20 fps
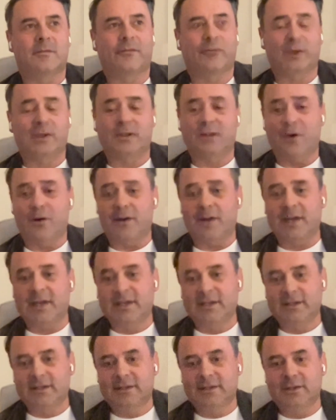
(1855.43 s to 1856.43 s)

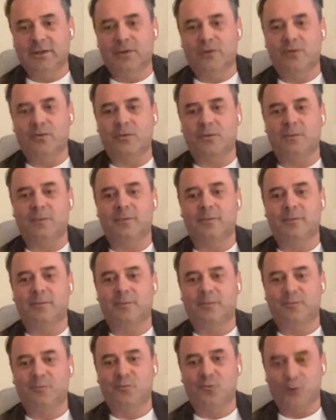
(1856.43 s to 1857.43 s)
freeloading to
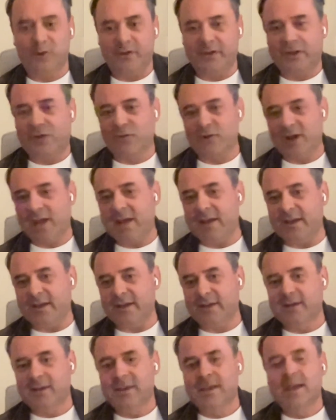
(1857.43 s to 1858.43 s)
really creating.
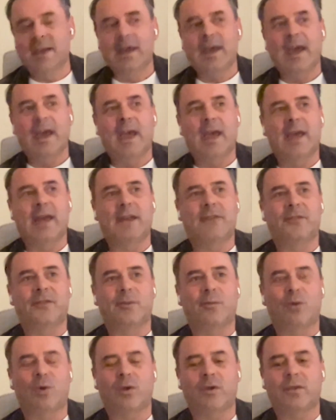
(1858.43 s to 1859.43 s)
And if
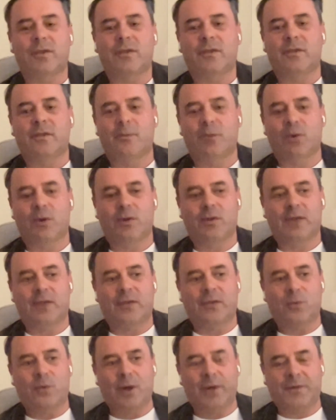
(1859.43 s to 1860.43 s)
the more
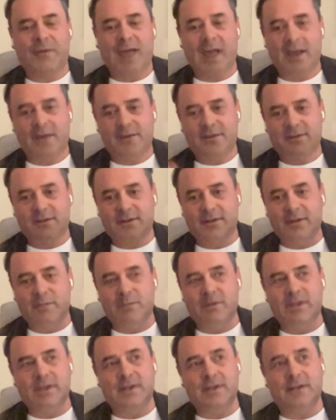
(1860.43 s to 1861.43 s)
that the wealth tax
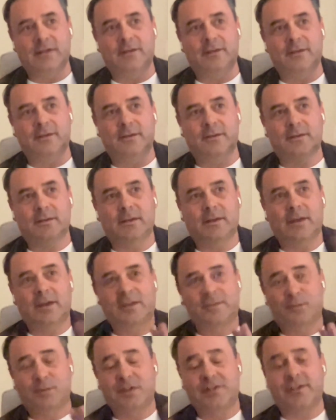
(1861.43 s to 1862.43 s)
can be
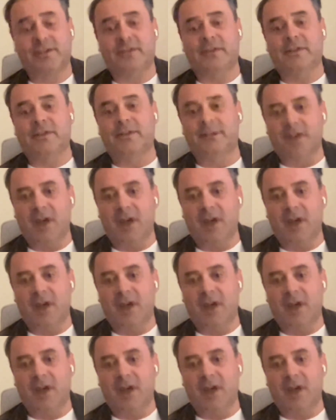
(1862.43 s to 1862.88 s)
explicitly